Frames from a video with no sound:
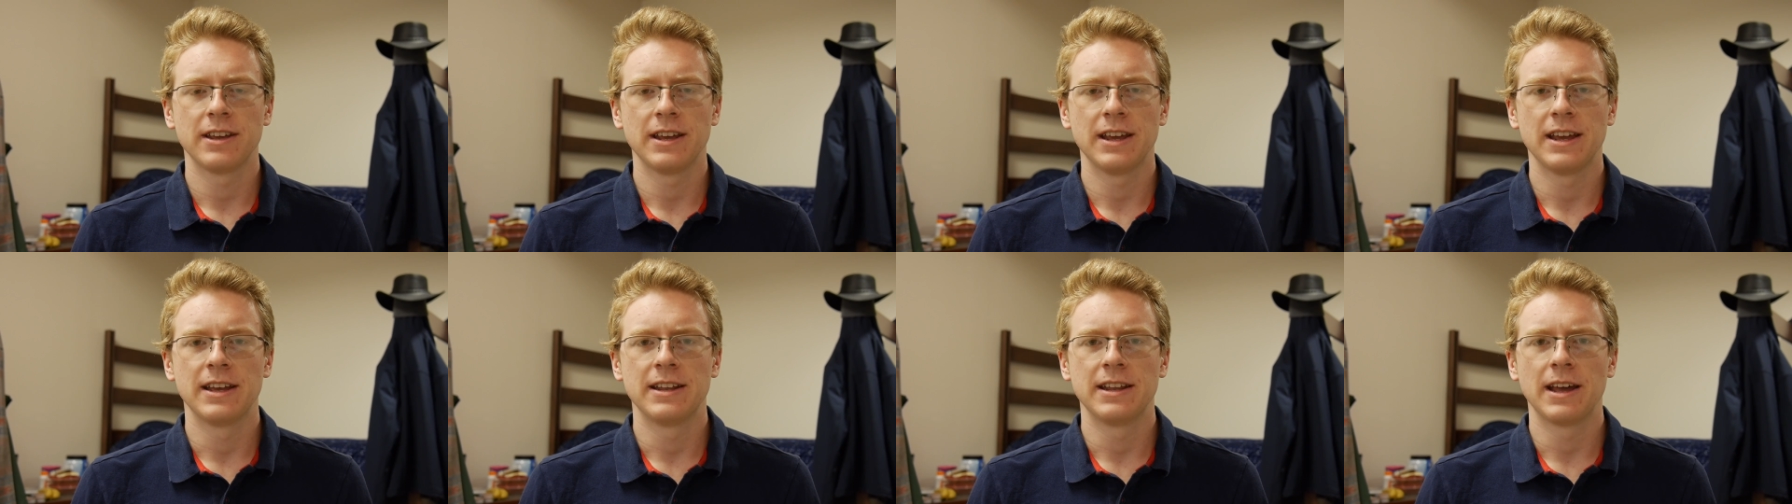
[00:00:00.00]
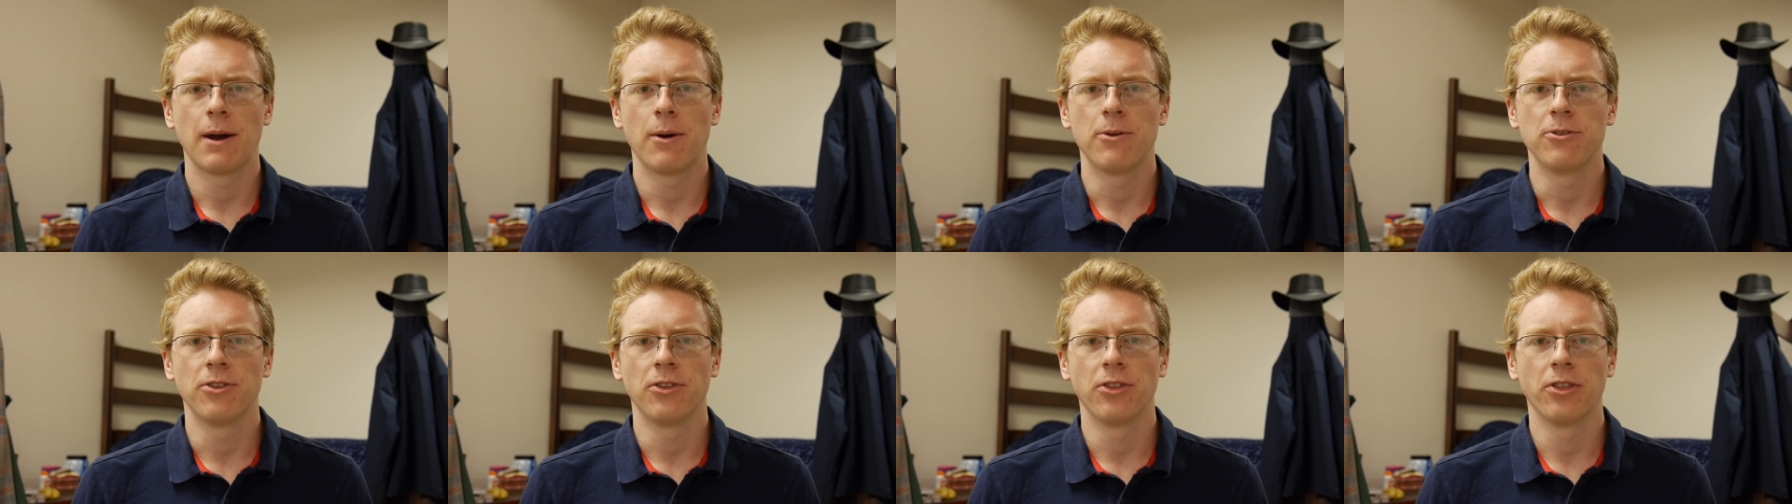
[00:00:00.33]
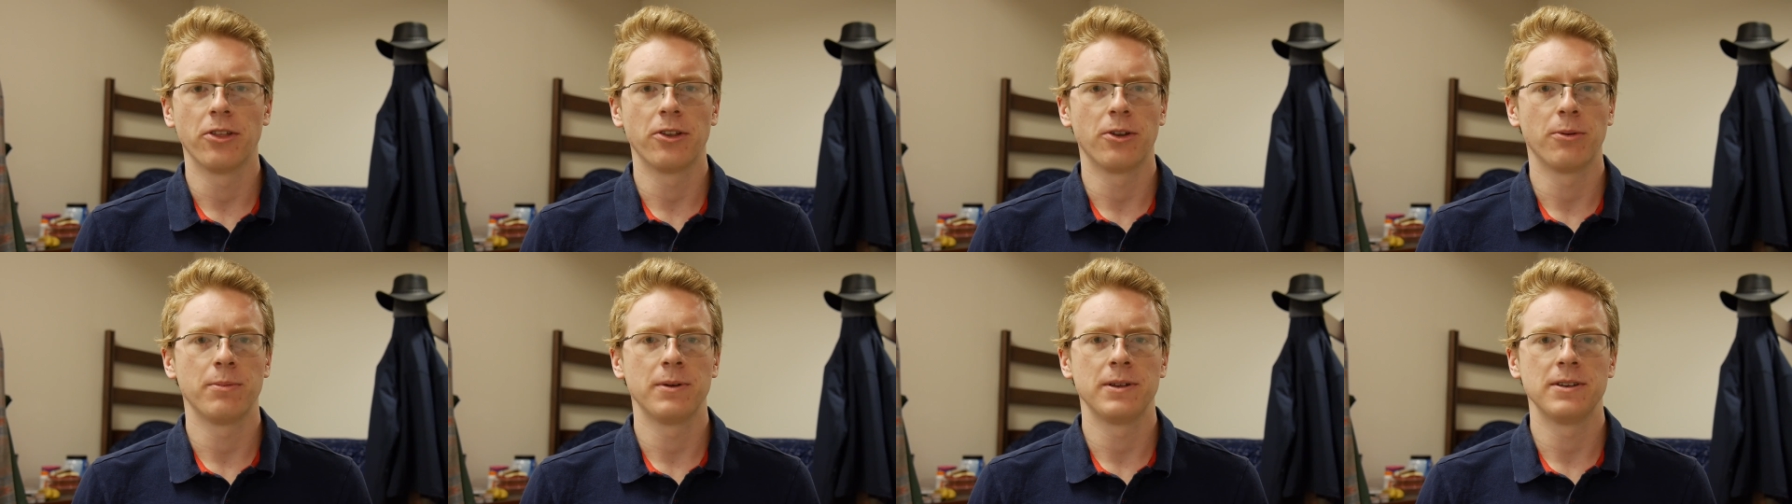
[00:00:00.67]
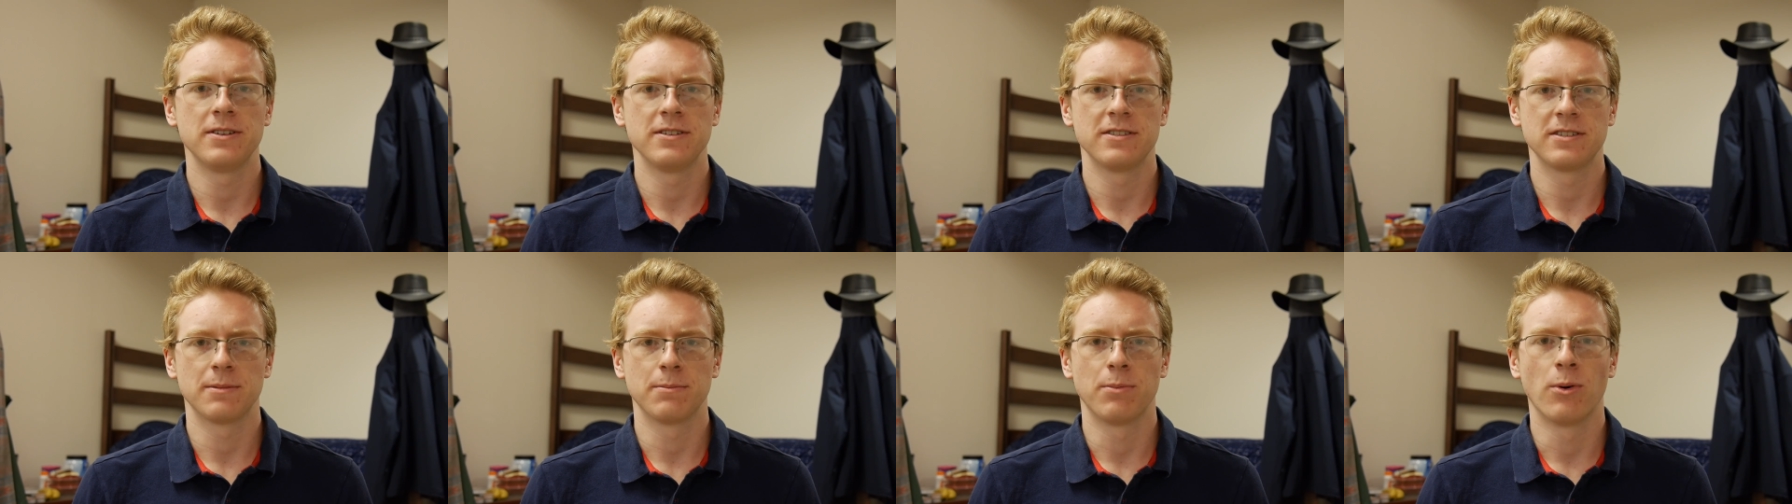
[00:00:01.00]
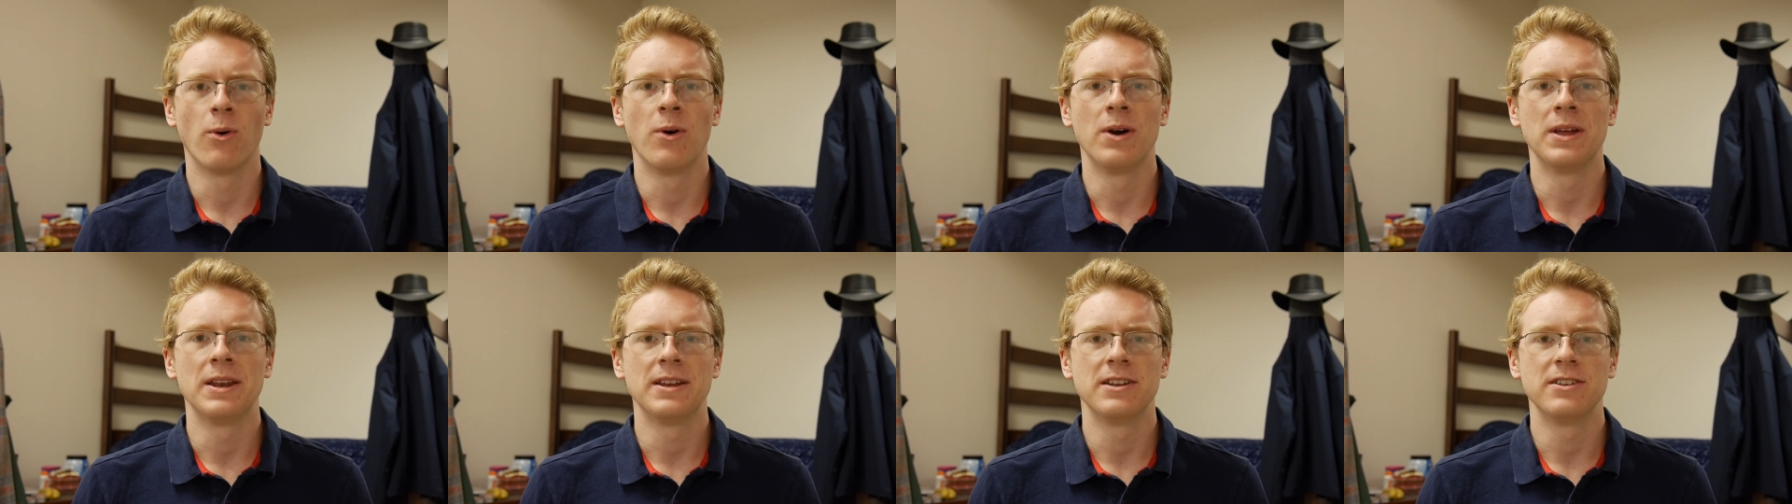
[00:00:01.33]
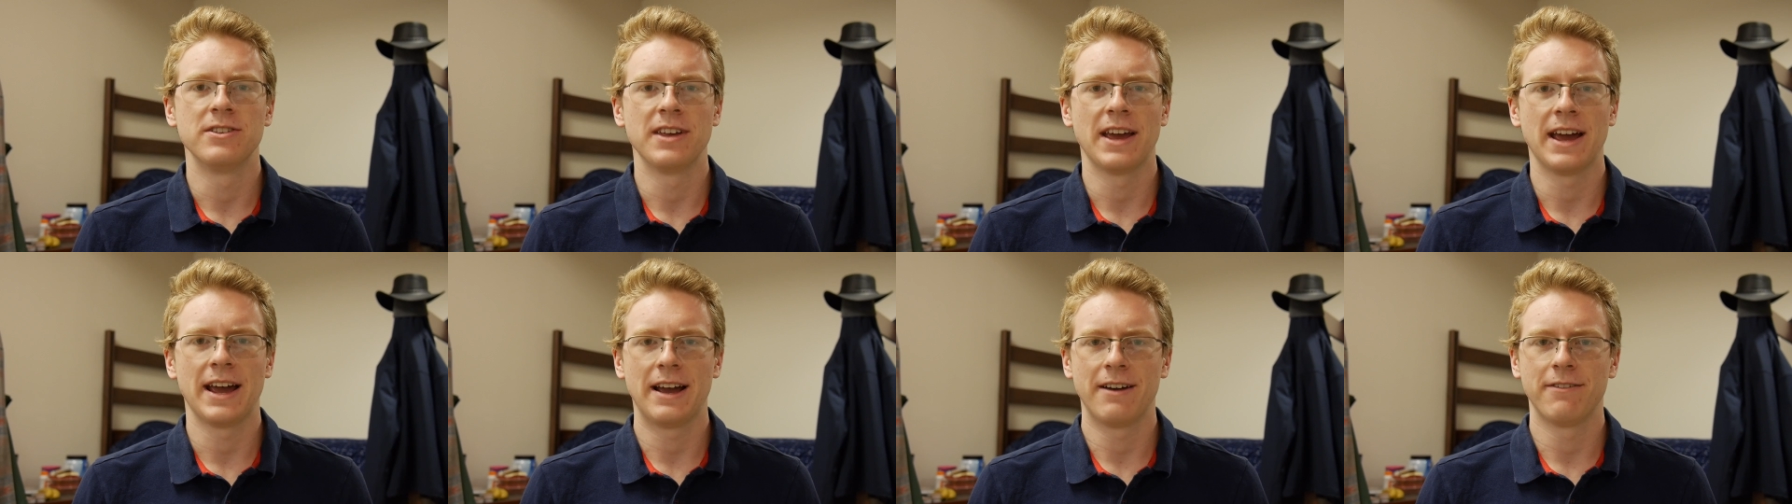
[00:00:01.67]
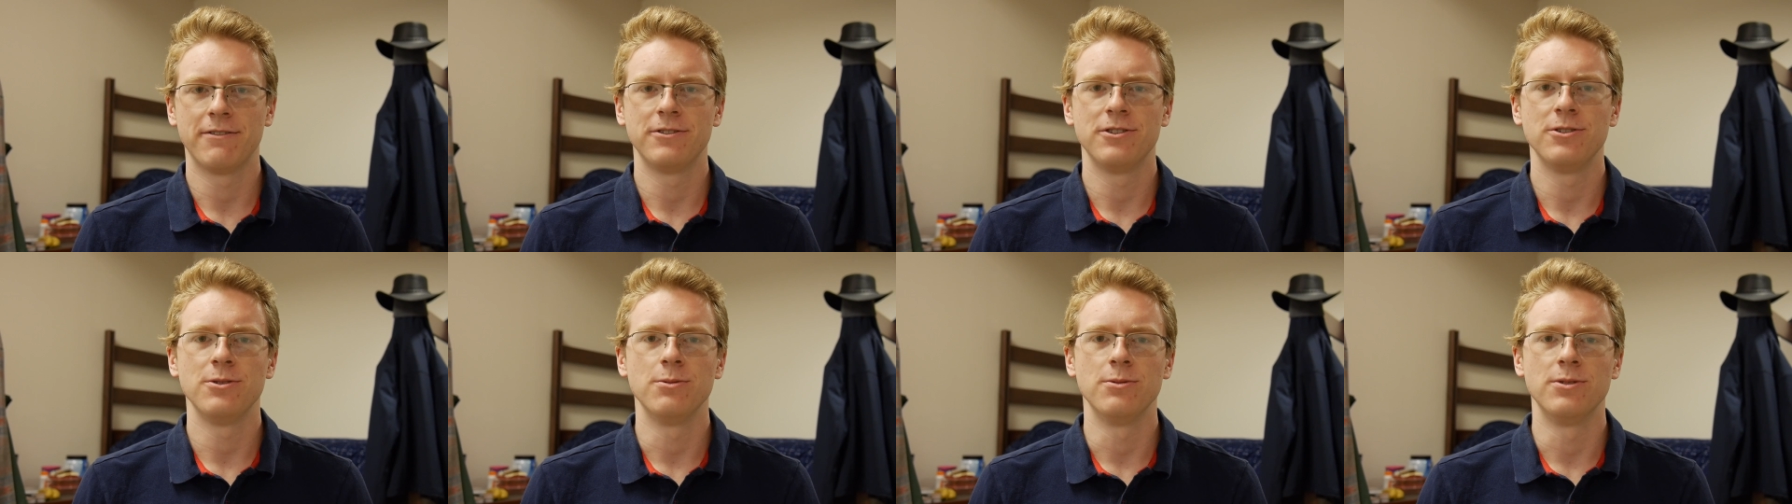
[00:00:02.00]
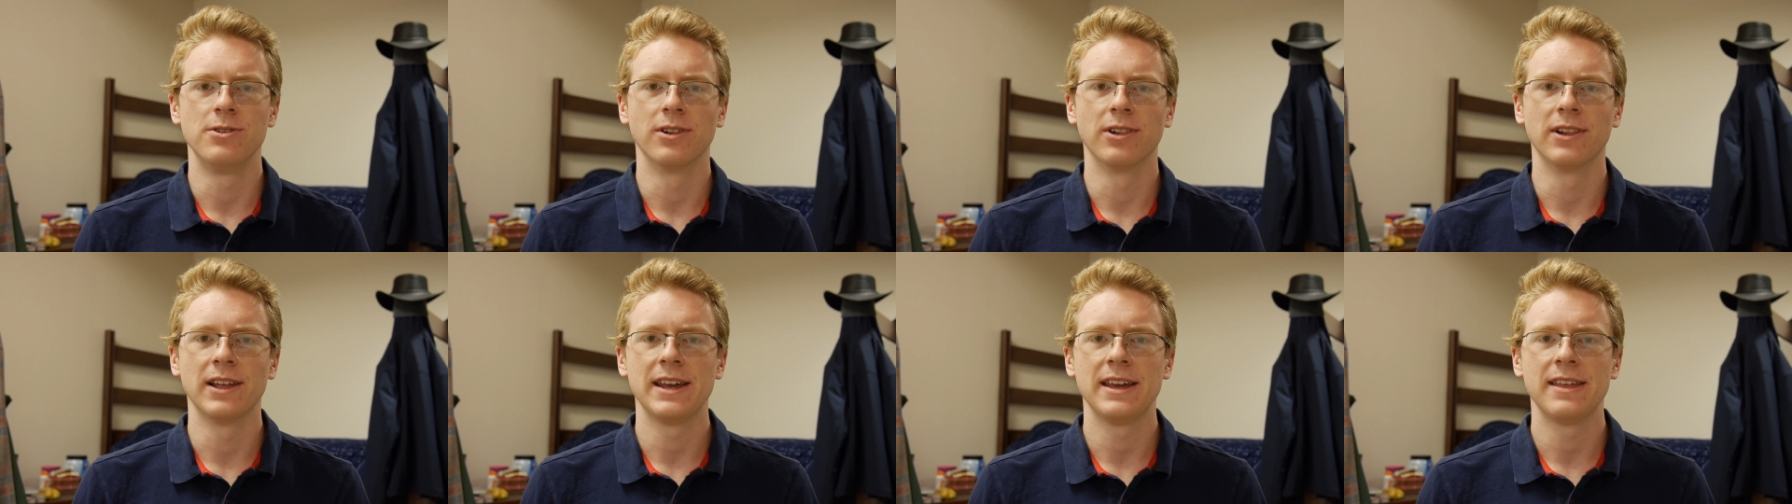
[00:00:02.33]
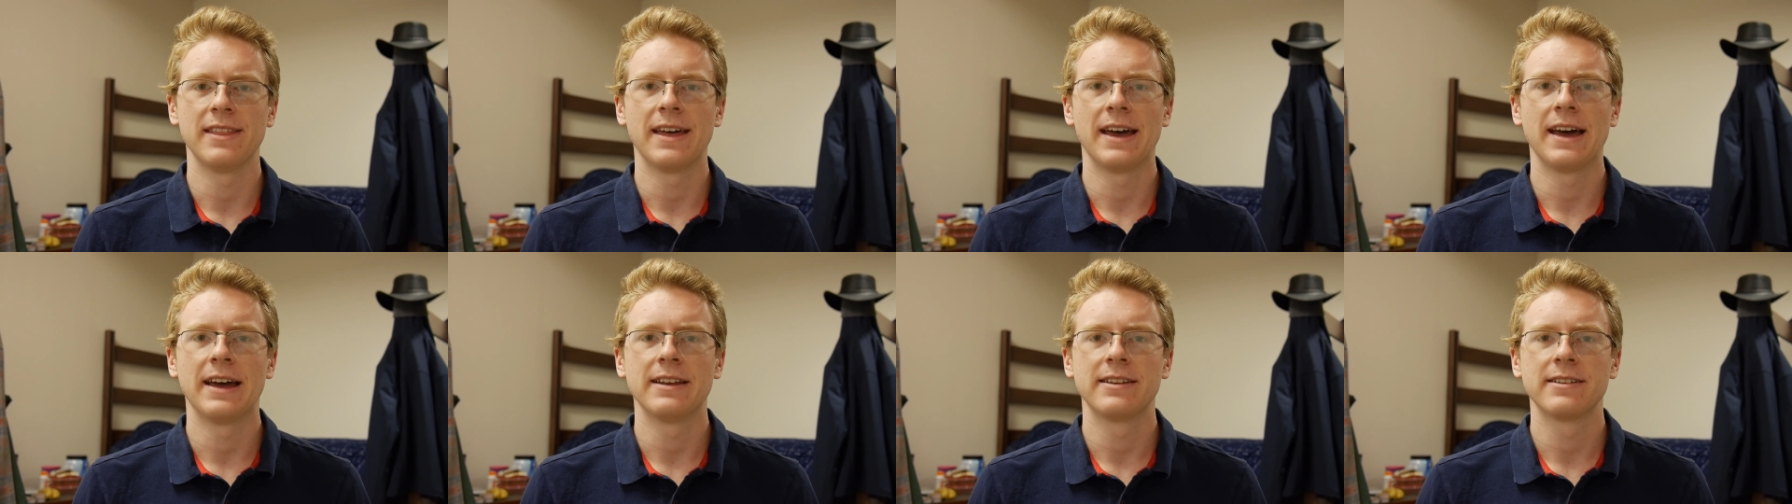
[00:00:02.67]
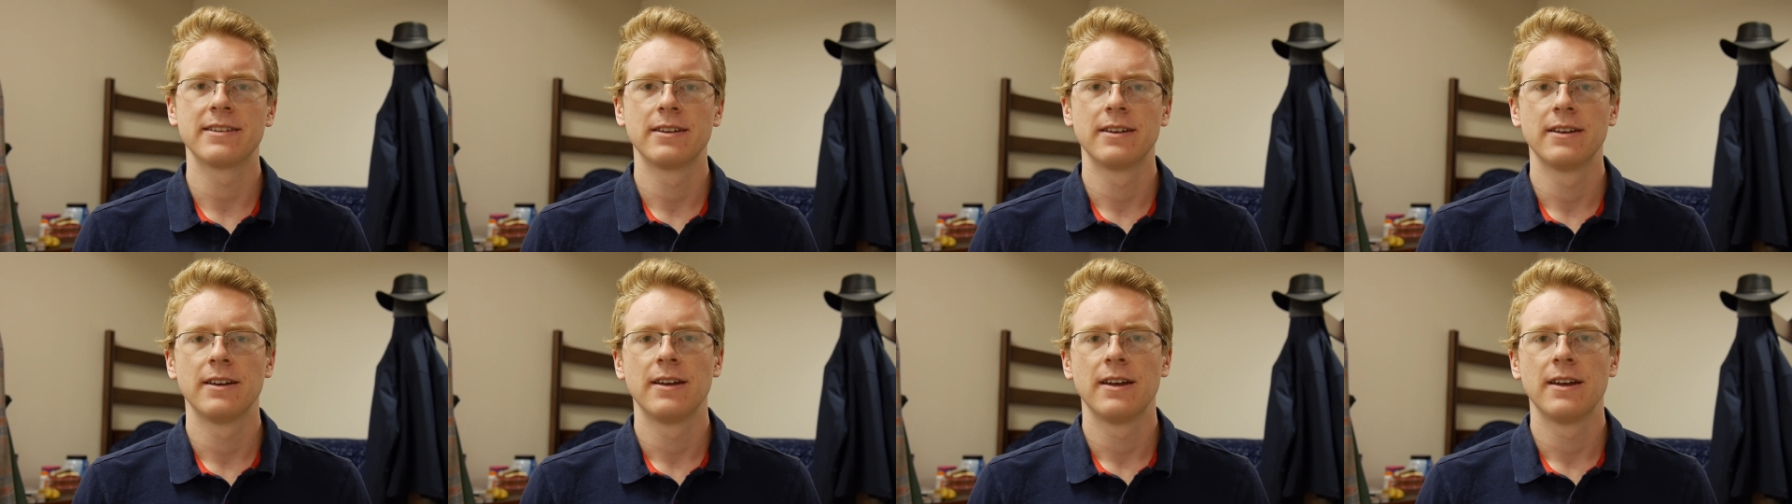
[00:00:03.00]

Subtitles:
and I was a little bit disappointed to have to delay that